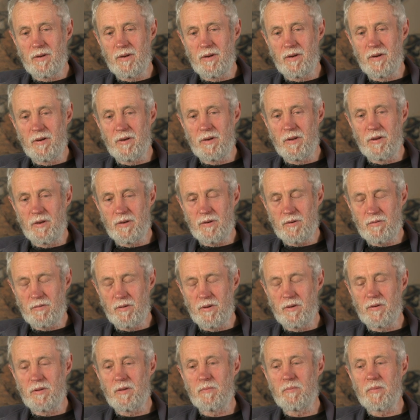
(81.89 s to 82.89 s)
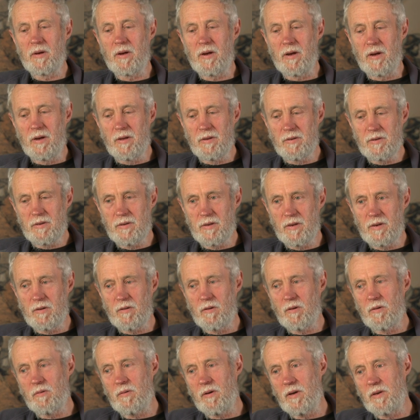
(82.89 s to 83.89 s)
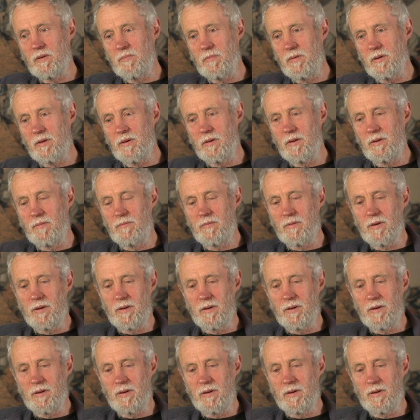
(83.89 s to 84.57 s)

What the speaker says: in history in the past, and I always believed